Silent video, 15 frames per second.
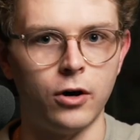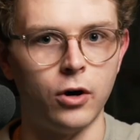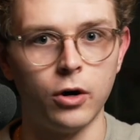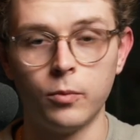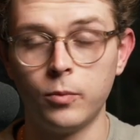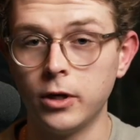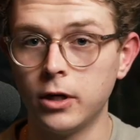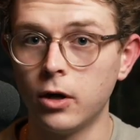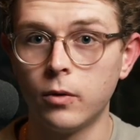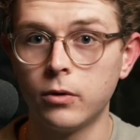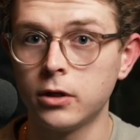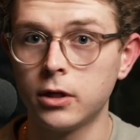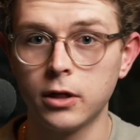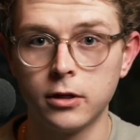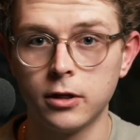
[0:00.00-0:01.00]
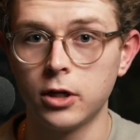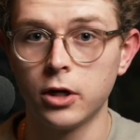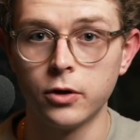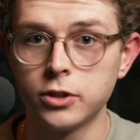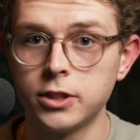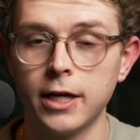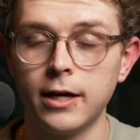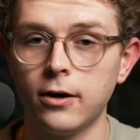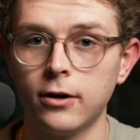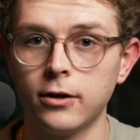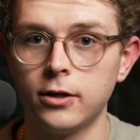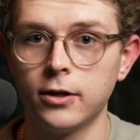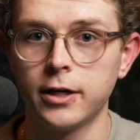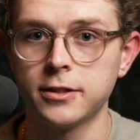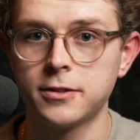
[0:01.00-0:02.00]
Are we going to negotiate hard
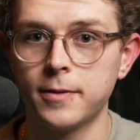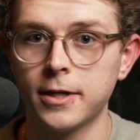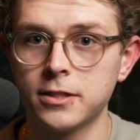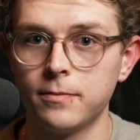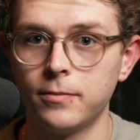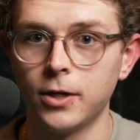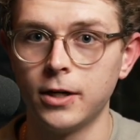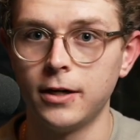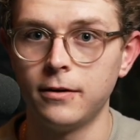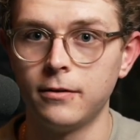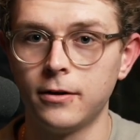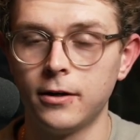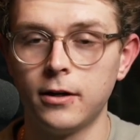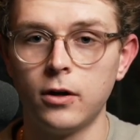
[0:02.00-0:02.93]
during inspection period?